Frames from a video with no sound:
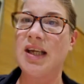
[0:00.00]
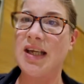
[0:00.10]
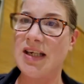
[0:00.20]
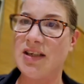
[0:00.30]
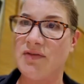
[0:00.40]

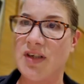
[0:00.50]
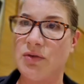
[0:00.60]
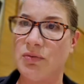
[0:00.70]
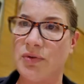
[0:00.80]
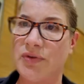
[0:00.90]

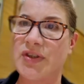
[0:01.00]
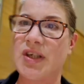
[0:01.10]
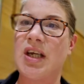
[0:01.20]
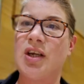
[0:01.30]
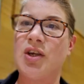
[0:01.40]
individuals
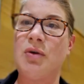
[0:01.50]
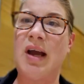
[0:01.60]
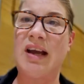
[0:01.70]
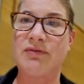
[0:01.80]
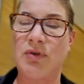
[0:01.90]
who
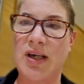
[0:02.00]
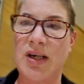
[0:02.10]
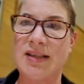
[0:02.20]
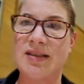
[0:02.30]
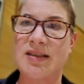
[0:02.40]
have
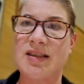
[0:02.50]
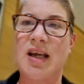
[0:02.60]
rights.